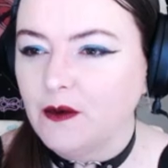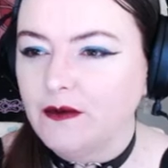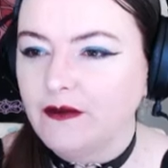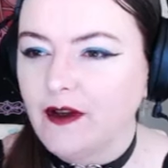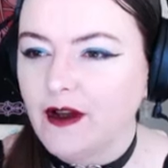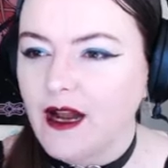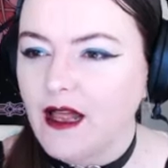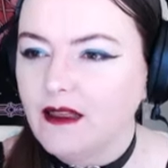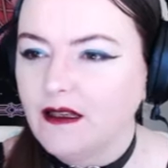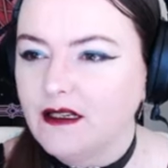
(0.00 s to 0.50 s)
we've
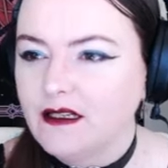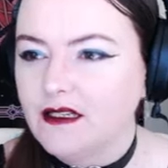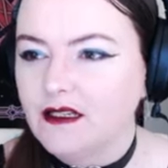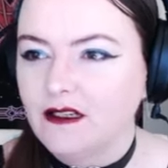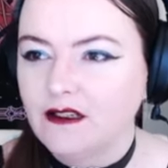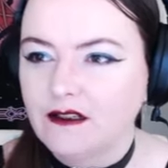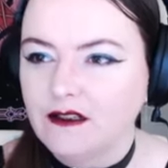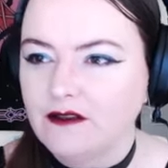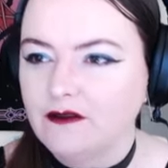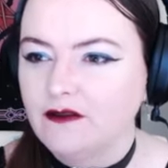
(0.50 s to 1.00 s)
got our list
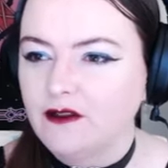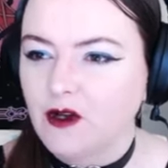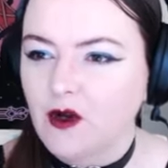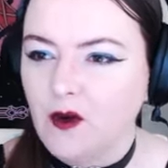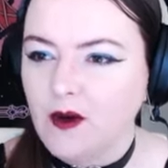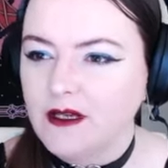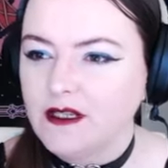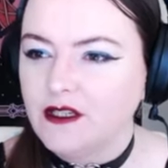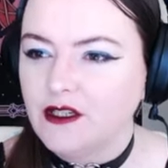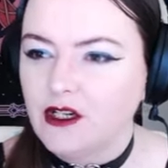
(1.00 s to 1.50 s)
of
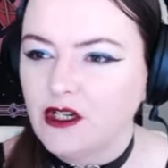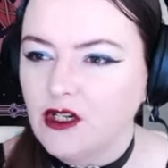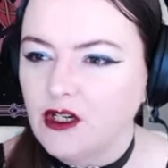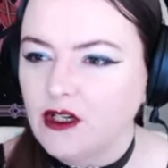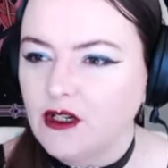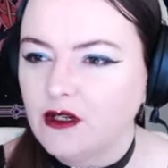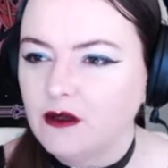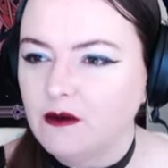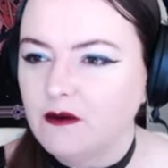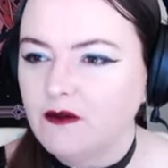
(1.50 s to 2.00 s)
quests to
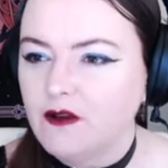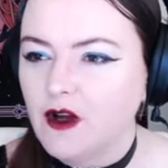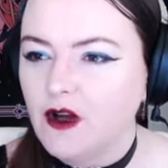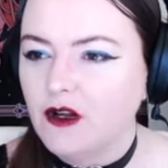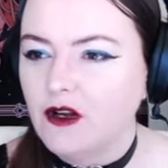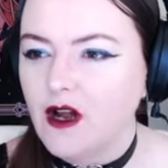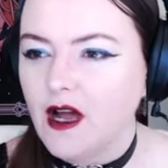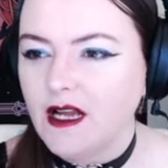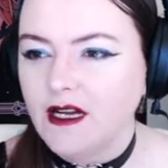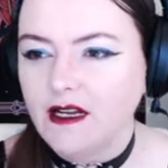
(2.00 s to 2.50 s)
do. We've
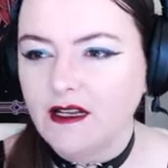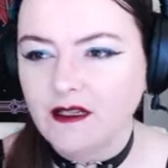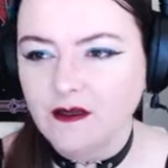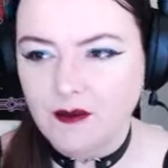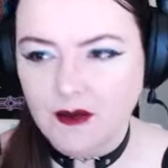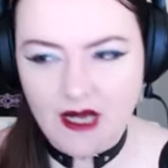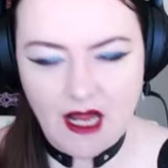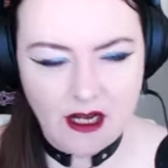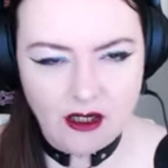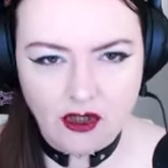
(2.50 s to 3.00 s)
got Einar's
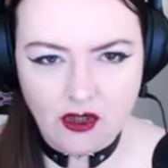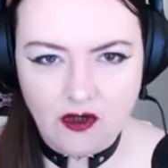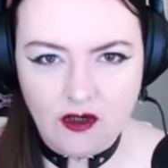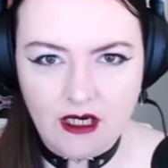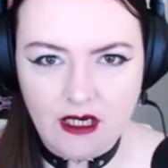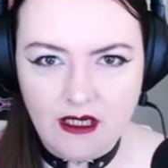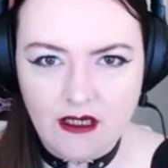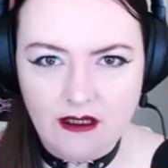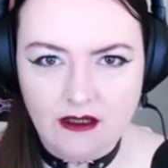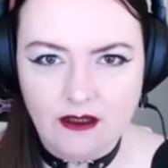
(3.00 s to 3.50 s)

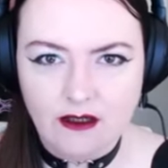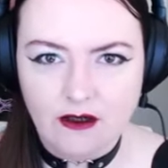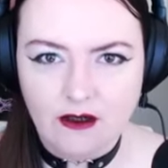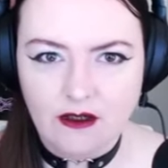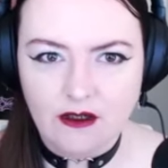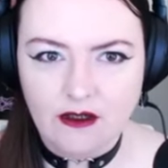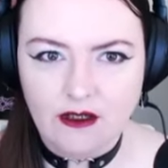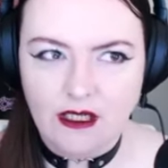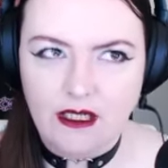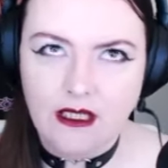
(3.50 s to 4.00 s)
Menagerie. So
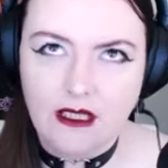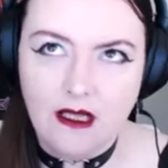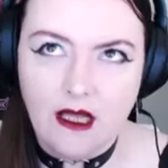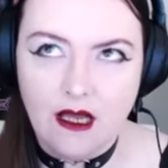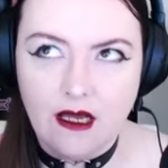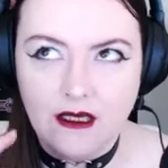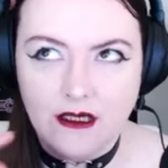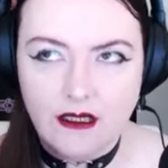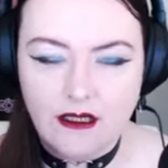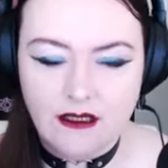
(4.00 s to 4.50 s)
in the
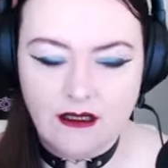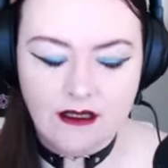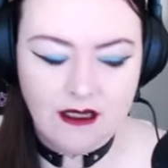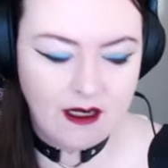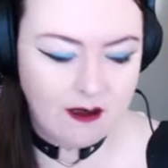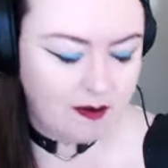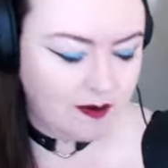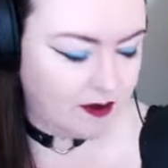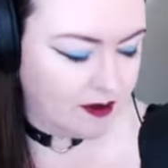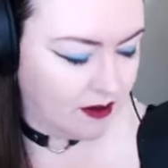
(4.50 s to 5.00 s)
last
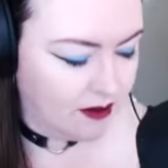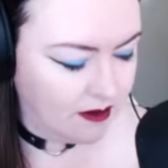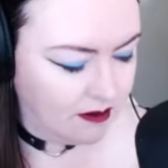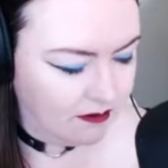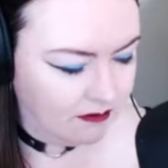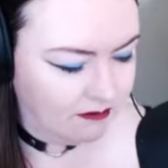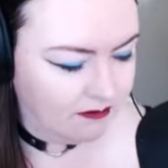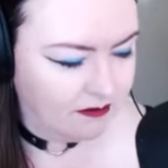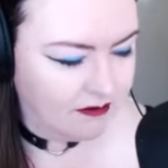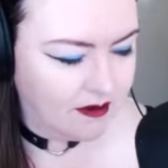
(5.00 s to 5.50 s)
episode,
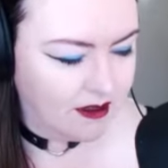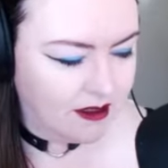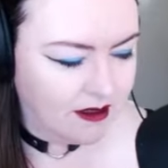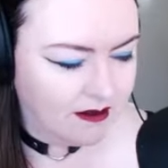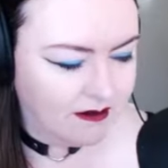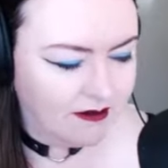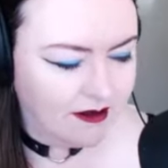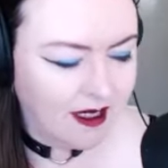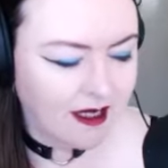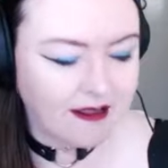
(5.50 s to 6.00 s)

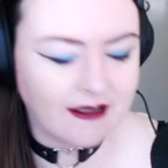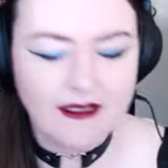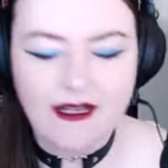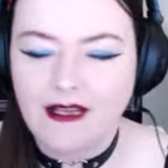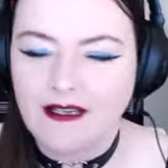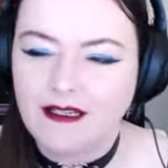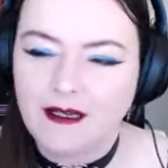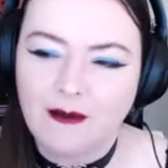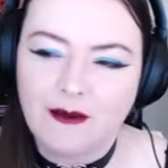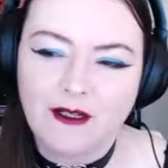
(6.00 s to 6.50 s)
yes,
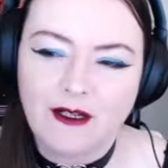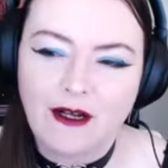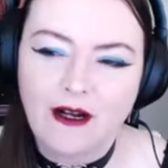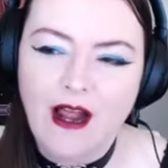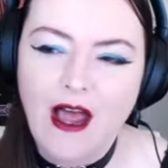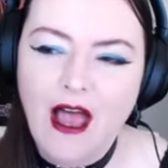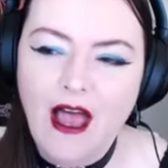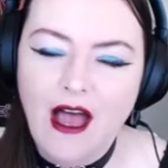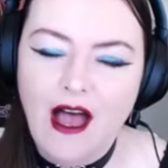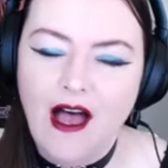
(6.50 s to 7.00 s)
last episode,
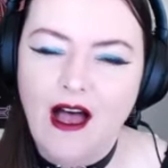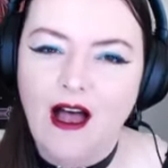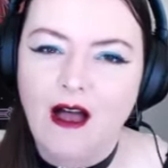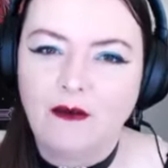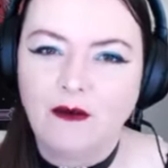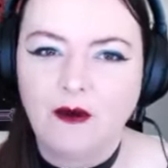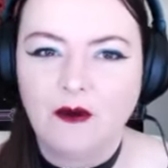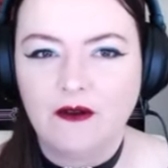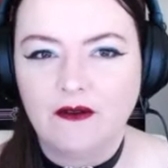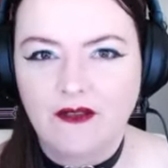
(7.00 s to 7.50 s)

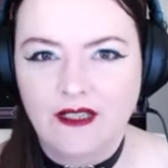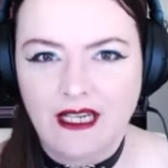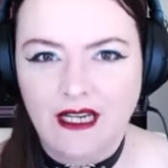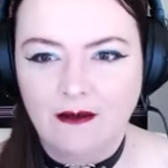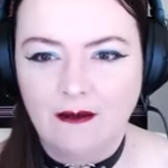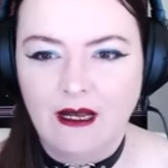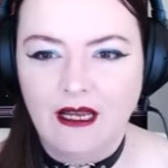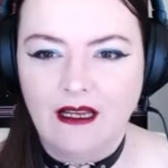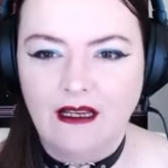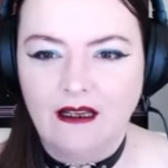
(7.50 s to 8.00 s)
um, you would have
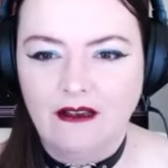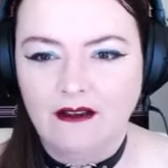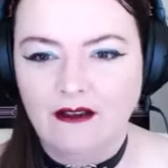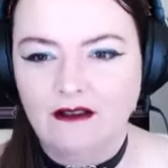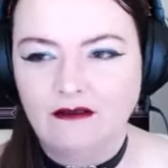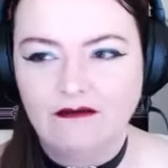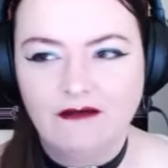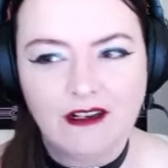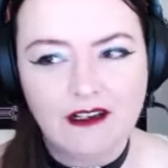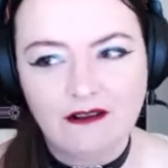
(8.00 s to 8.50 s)
seen me
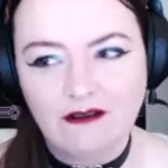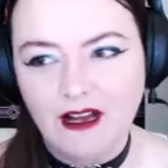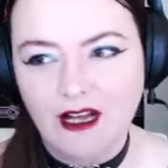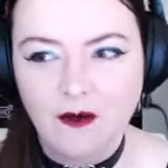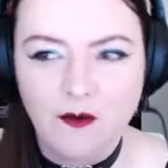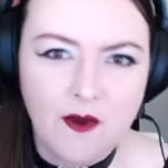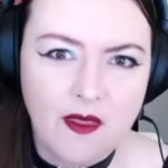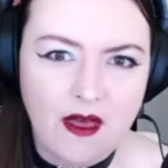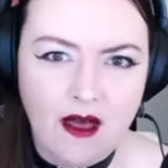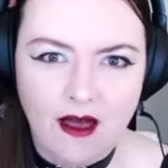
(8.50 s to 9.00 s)
run
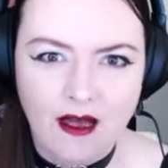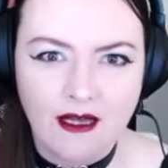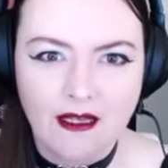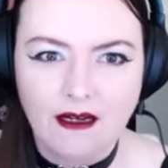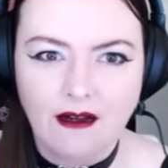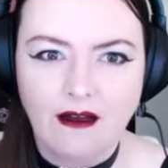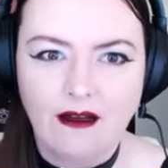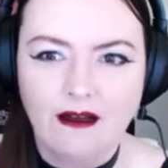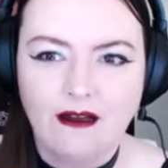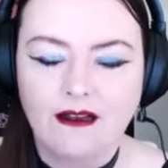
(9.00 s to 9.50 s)
around with
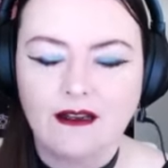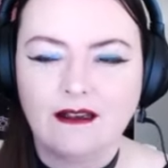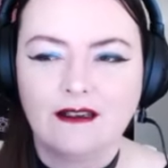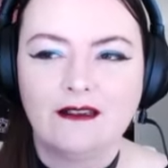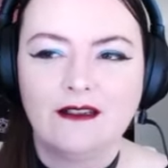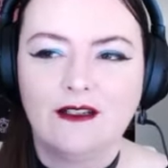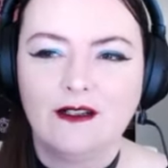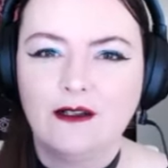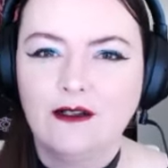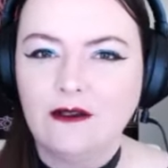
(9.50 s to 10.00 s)
Einar
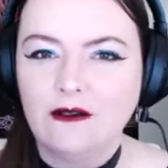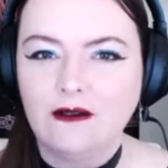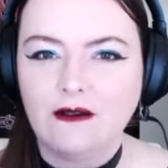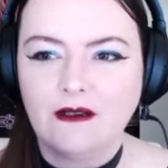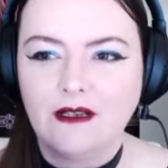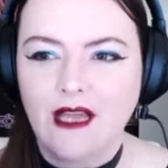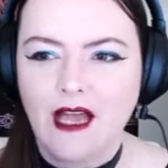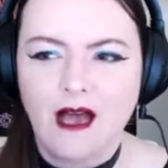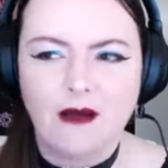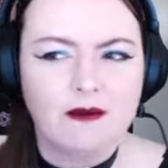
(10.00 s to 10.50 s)
to
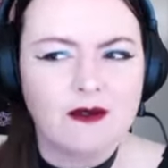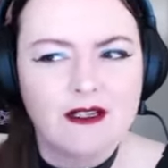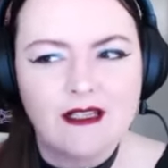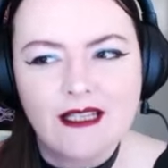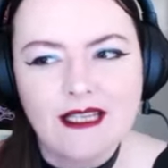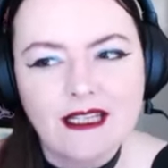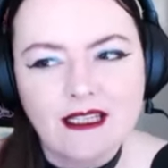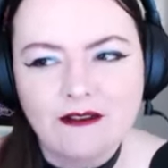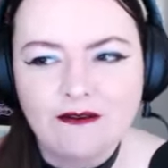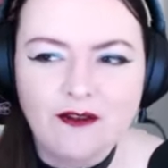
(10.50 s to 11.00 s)
capture
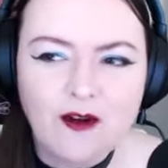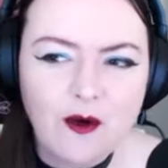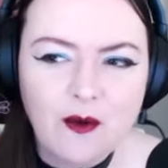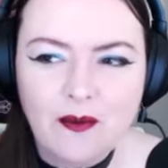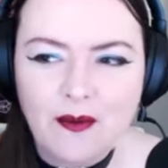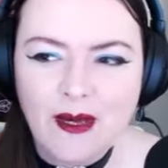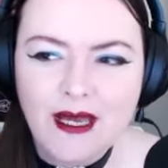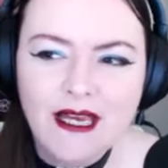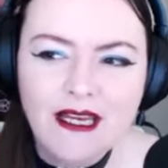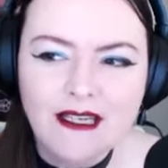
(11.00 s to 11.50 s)
these four
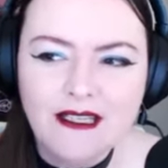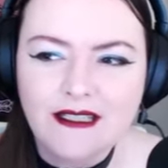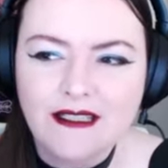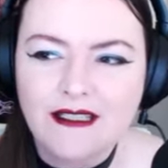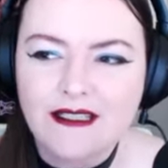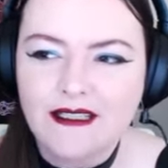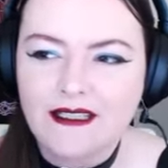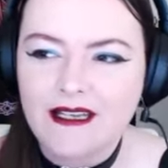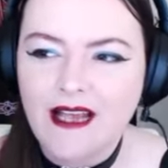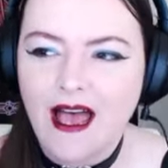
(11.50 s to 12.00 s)

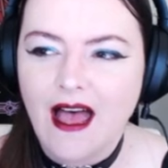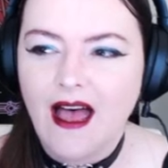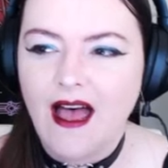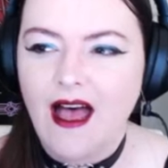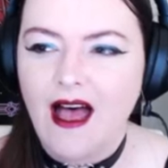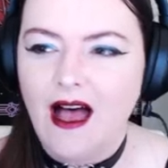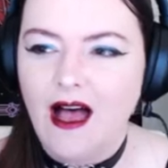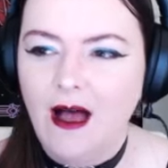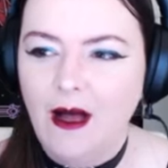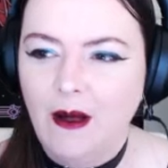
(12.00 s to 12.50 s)
beasts,
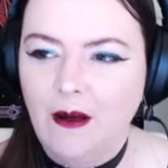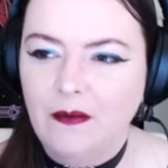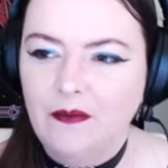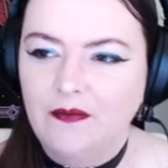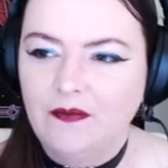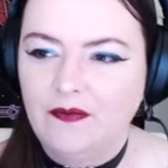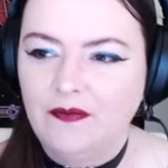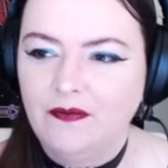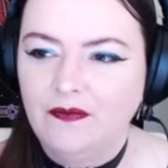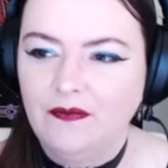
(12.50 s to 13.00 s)

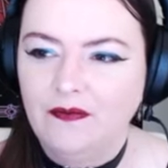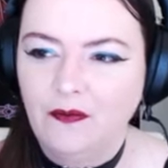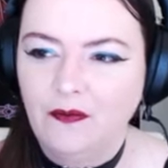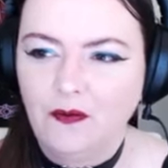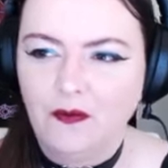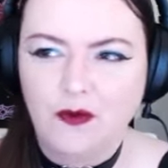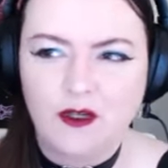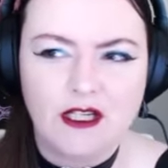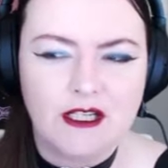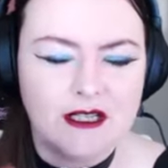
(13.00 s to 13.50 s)
um,
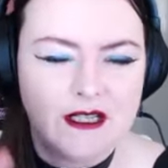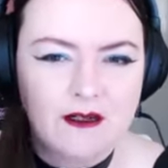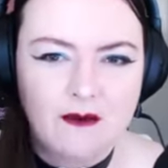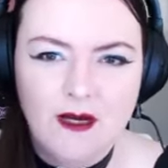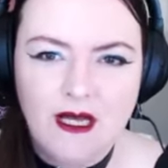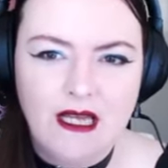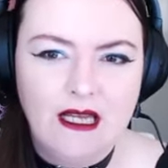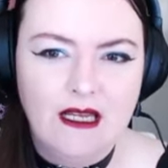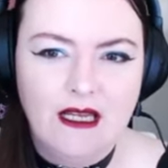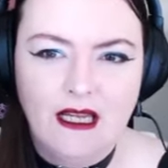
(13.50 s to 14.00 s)
which is going to
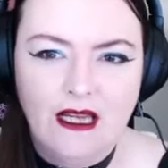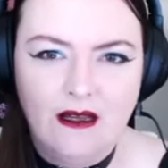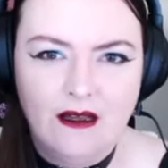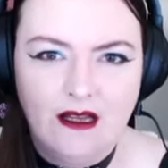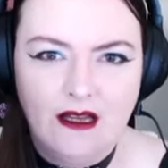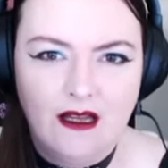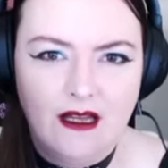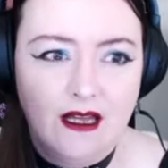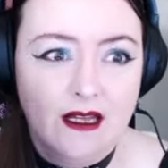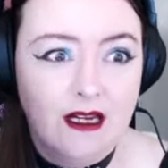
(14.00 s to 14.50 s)
be
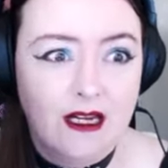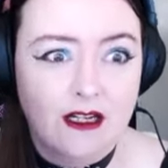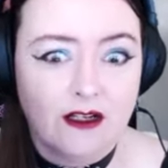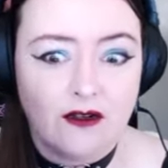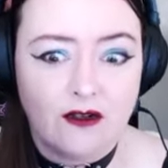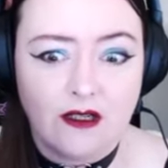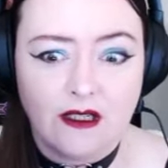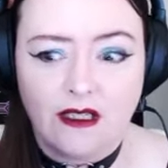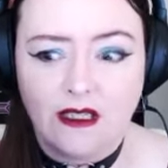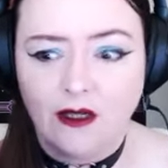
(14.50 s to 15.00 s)
an
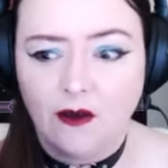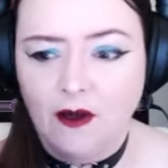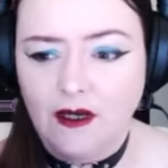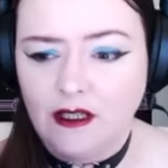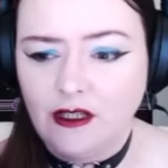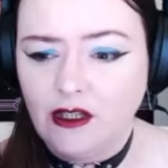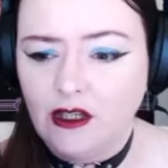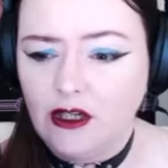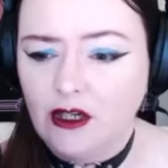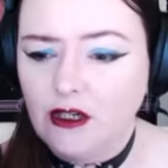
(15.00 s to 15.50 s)
interesting
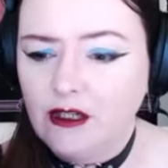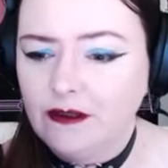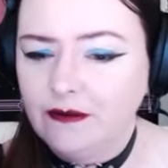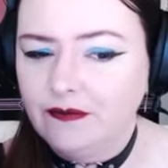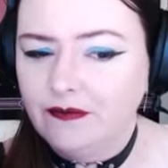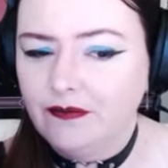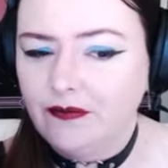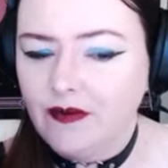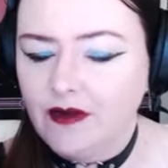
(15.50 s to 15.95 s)
quest to do.